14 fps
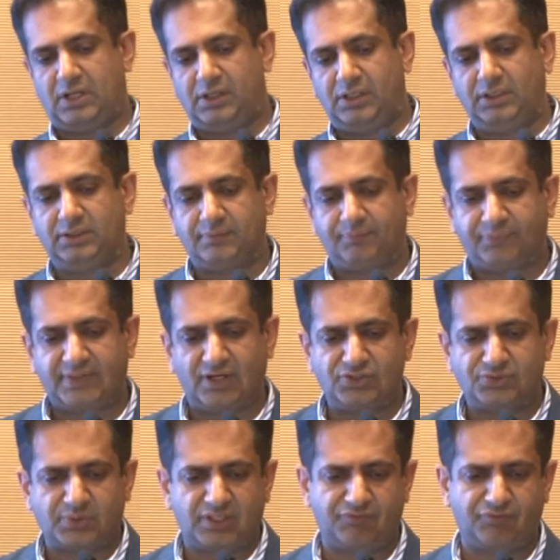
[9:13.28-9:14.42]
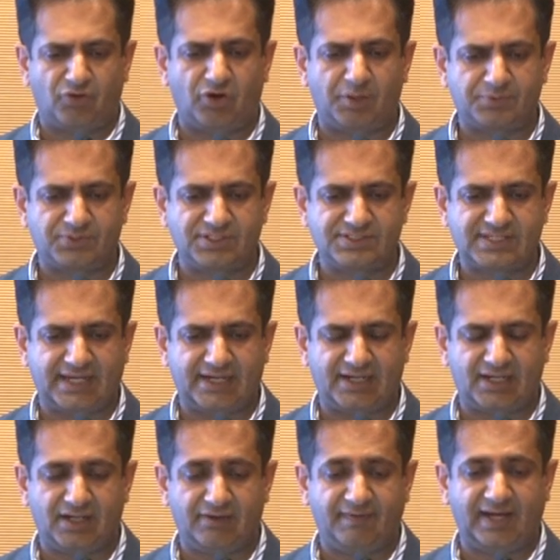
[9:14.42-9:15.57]
those are the 4 options that
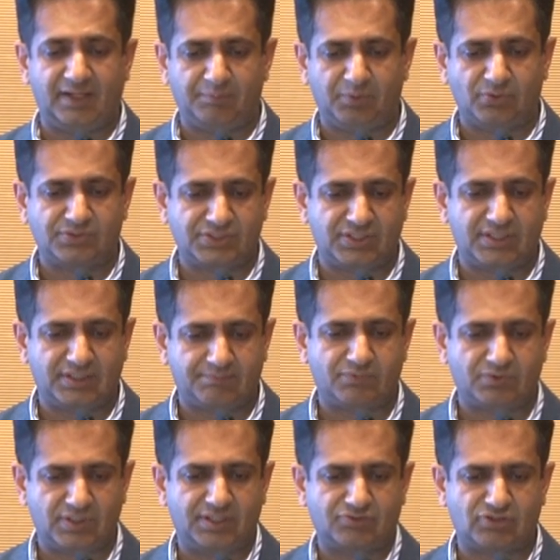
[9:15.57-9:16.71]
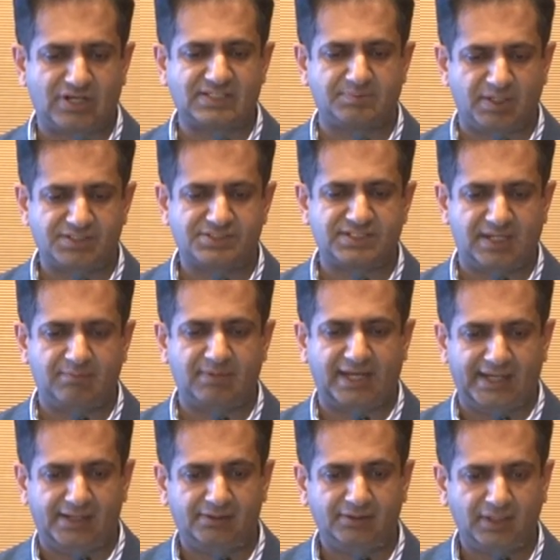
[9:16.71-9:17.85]
are available to the transplant team
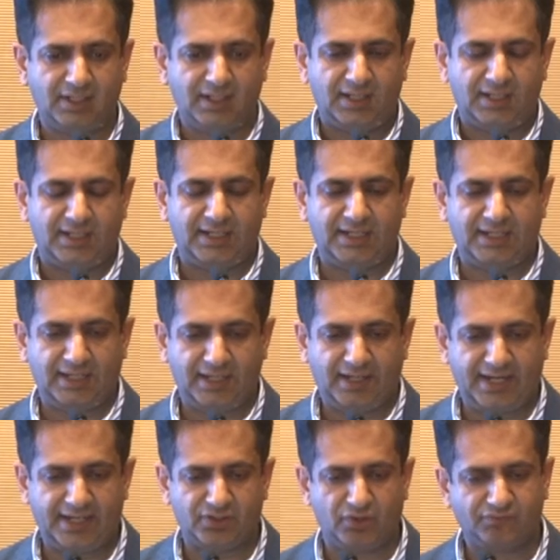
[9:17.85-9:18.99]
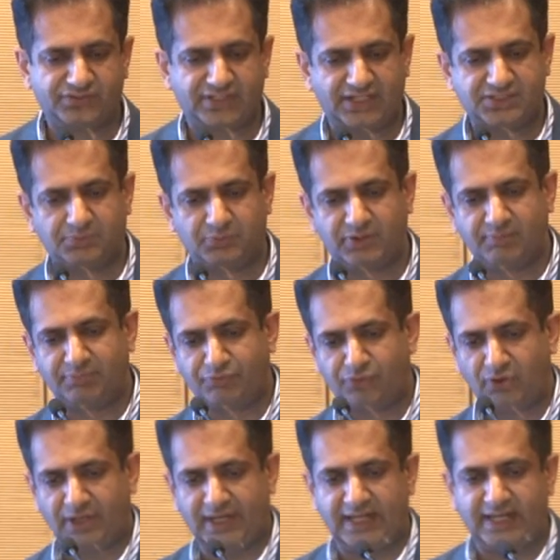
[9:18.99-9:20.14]
now. And I had a conversation with them
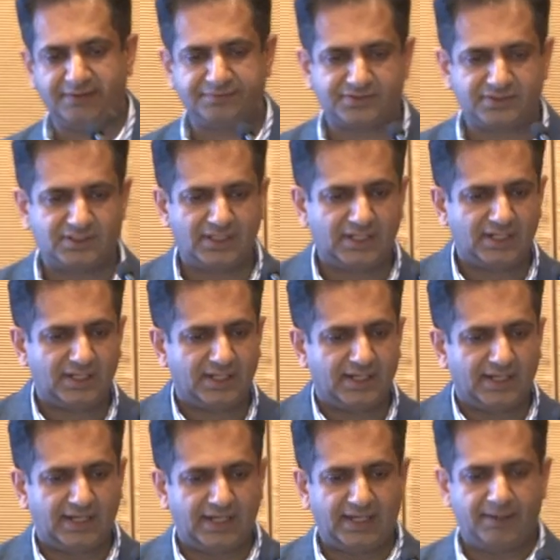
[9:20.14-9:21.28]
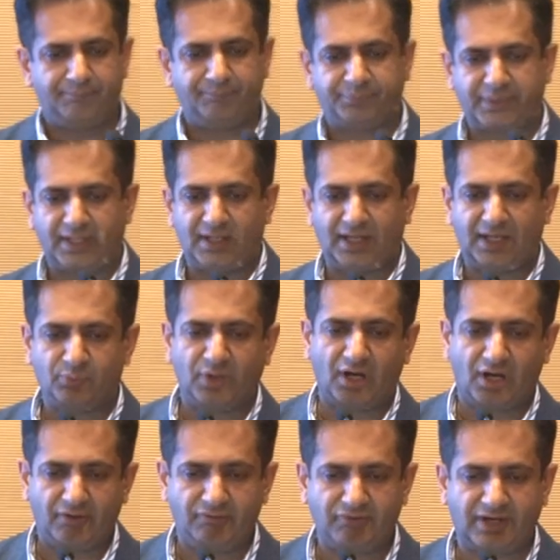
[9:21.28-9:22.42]
before I left. And we
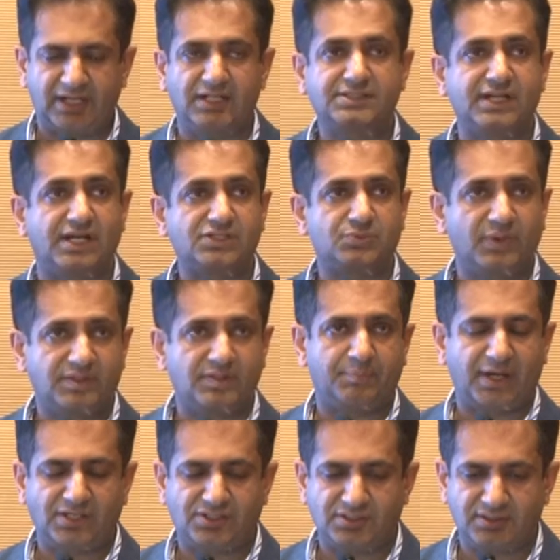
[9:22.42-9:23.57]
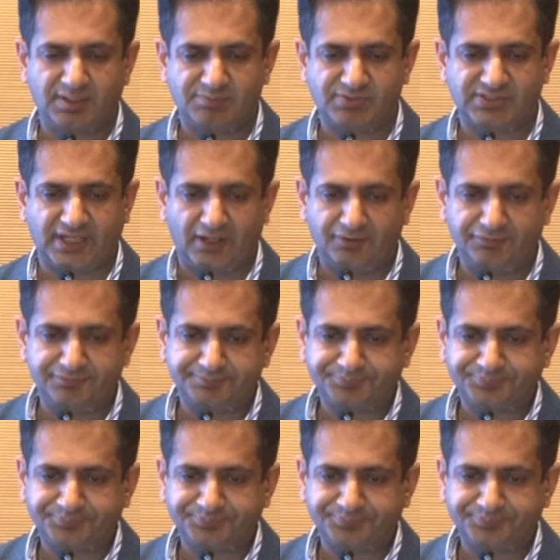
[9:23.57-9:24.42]
are in regular touch with the patient himself.